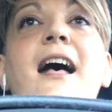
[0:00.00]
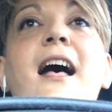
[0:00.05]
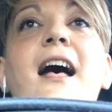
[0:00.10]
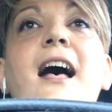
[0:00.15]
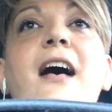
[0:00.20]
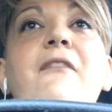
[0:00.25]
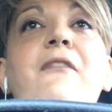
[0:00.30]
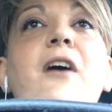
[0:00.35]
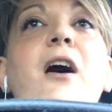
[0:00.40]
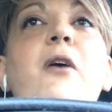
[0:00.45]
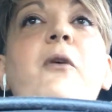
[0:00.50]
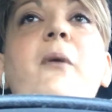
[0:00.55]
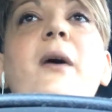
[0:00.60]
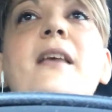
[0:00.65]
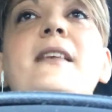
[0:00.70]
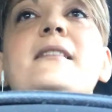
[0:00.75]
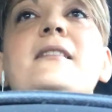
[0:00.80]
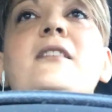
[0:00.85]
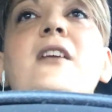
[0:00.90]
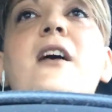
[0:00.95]
I've
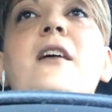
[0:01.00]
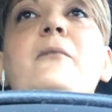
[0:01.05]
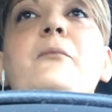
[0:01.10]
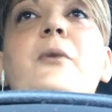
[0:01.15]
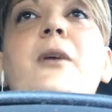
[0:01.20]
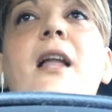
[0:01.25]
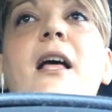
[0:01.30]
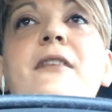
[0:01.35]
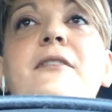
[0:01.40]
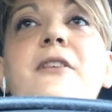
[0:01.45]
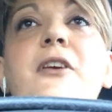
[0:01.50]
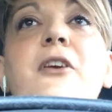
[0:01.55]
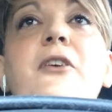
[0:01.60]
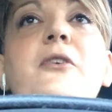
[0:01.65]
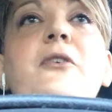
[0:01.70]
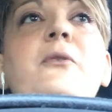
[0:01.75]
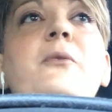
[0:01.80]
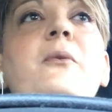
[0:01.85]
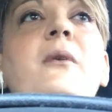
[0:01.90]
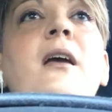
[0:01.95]
always done what I
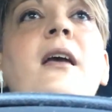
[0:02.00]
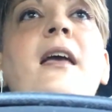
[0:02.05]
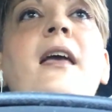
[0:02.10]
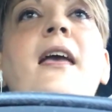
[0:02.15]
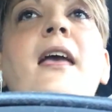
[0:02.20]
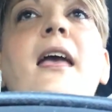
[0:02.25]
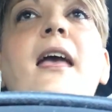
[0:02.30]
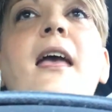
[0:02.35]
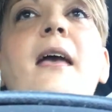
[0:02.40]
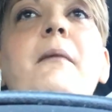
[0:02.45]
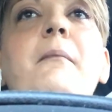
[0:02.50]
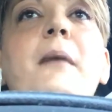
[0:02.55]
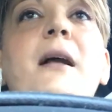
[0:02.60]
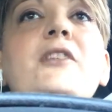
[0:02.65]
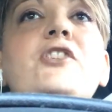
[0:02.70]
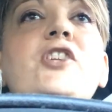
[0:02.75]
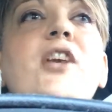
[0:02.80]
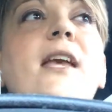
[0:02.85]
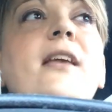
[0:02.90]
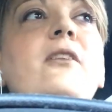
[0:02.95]
do.
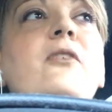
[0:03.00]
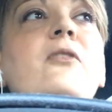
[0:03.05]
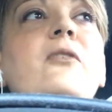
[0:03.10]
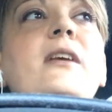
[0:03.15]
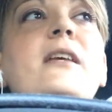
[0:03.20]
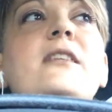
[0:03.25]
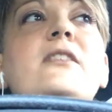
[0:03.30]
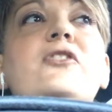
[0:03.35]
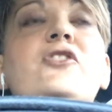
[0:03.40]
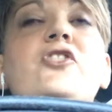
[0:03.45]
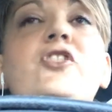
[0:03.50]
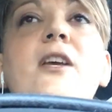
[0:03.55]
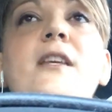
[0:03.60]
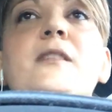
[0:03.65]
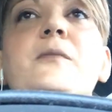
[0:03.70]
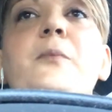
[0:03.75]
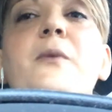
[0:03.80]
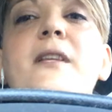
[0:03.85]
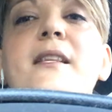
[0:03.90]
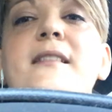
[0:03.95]
My channel is
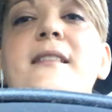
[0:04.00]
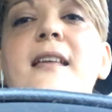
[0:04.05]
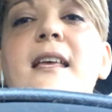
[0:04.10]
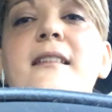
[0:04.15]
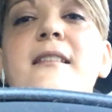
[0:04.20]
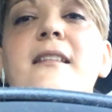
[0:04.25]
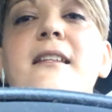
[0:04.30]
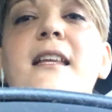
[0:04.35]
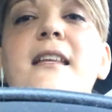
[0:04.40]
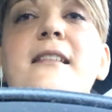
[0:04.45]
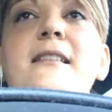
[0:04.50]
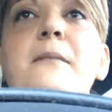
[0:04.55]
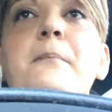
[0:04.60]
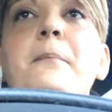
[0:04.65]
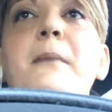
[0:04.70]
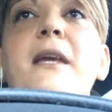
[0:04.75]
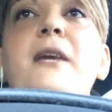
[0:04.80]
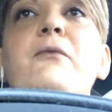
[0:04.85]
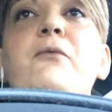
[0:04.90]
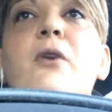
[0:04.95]
just what it says it is,
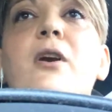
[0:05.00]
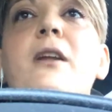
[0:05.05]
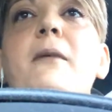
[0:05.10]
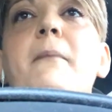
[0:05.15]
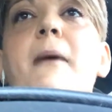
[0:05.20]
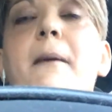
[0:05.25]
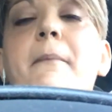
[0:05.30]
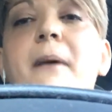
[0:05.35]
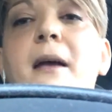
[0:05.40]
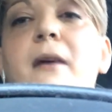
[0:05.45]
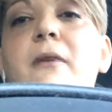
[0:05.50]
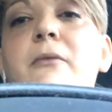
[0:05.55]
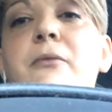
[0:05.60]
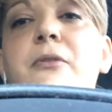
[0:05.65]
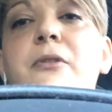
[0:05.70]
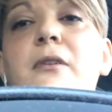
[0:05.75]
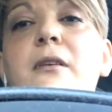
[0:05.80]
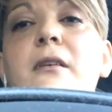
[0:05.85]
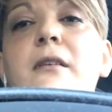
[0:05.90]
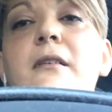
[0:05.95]
me running my mouth.
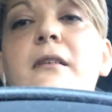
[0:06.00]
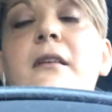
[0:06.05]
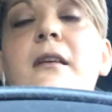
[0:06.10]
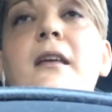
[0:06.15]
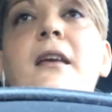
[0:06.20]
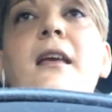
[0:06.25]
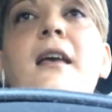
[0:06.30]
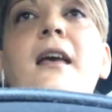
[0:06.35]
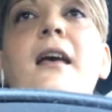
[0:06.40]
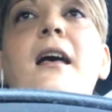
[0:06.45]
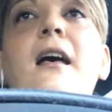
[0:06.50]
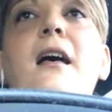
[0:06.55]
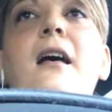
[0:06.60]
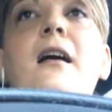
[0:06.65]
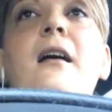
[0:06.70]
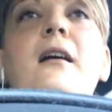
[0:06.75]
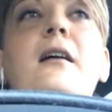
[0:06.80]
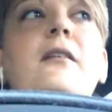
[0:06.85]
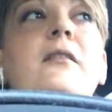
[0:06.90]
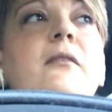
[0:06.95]

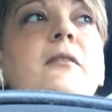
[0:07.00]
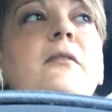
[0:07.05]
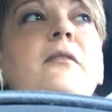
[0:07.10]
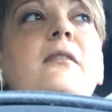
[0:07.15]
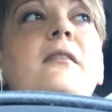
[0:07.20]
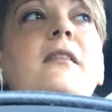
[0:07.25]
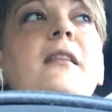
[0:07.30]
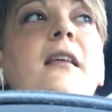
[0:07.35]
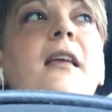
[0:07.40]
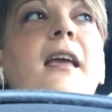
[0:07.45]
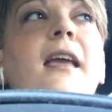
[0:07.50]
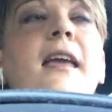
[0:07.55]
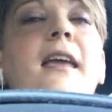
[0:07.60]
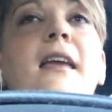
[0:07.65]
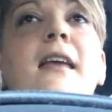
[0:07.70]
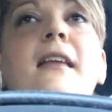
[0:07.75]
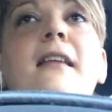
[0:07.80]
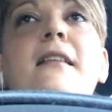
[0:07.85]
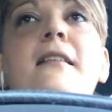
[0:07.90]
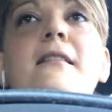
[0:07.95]
Uh,
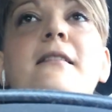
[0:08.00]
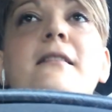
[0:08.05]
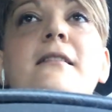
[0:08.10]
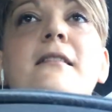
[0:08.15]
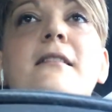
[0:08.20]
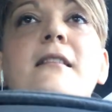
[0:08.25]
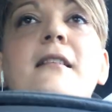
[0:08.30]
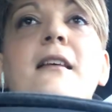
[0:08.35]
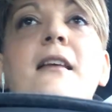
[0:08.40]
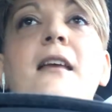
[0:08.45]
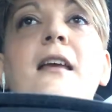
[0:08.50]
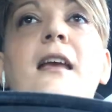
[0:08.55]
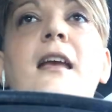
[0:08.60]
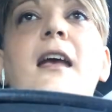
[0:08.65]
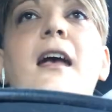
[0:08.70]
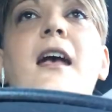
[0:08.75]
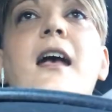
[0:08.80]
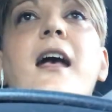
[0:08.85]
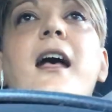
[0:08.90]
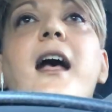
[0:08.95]
and
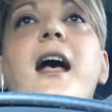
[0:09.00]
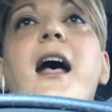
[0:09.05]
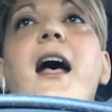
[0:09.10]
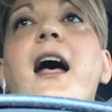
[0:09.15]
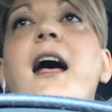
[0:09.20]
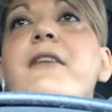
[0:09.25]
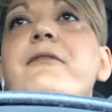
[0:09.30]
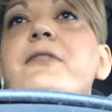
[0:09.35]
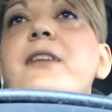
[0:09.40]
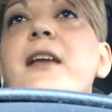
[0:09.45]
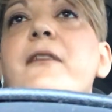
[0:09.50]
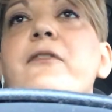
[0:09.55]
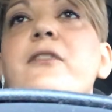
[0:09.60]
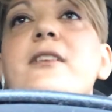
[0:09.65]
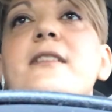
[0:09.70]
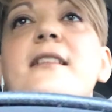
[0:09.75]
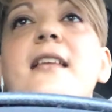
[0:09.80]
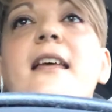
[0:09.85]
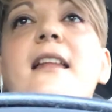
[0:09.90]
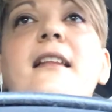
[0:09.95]
I've
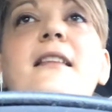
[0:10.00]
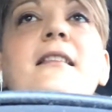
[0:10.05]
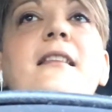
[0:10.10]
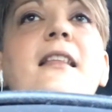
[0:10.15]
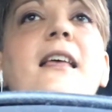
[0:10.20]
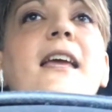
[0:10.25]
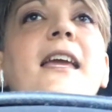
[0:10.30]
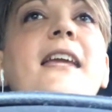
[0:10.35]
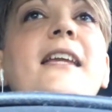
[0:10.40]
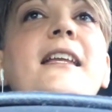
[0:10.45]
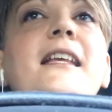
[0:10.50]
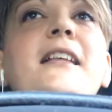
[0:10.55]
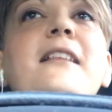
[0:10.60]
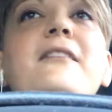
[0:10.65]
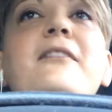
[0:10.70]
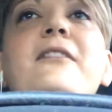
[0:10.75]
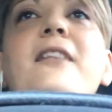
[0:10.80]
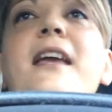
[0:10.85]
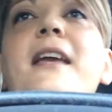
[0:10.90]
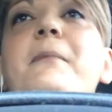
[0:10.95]
never said
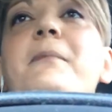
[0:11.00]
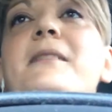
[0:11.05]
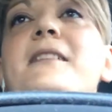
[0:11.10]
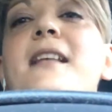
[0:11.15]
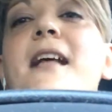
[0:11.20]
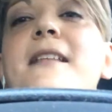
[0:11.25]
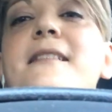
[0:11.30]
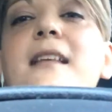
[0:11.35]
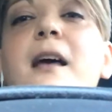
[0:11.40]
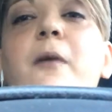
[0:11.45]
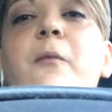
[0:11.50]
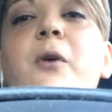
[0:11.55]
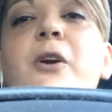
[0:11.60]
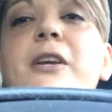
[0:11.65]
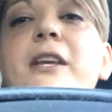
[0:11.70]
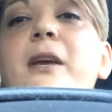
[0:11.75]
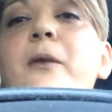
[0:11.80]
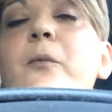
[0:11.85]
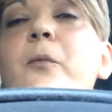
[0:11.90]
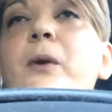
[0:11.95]
anything besides I
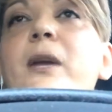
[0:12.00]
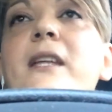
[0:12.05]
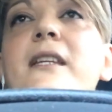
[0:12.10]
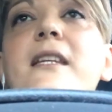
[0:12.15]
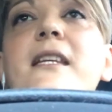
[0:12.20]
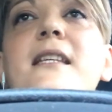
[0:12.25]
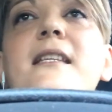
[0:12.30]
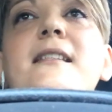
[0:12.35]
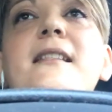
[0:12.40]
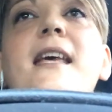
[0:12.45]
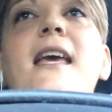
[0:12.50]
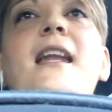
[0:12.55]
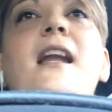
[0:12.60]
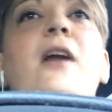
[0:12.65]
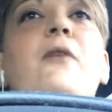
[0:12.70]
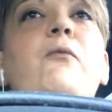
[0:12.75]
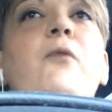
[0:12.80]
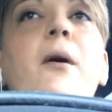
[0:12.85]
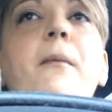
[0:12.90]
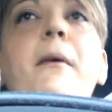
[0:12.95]
work at Wendy's and
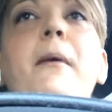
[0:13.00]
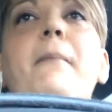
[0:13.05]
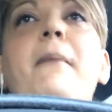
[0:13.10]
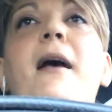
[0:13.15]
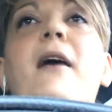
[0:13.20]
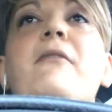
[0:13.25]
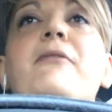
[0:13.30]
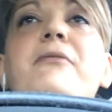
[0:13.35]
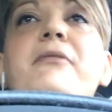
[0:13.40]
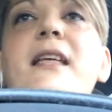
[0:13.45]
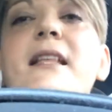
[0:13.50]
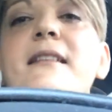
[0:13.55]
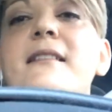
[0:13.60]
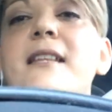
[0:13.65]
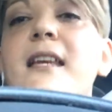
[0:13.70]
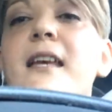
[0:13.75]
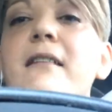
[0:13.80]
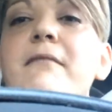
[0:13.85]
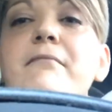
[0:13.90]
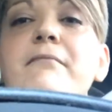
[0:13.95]
I run my mouth. That's
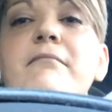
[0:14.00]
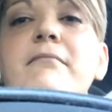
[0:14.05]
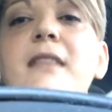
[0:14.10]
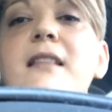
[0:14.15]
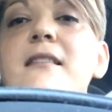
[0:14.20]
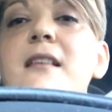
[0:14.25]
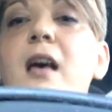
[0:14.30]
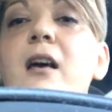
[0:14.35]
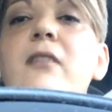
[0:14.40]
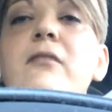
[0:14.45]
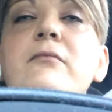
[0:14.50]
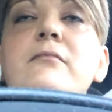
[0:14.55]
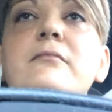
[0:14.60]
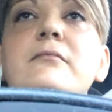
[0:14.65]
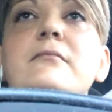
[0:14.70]
it. That's all.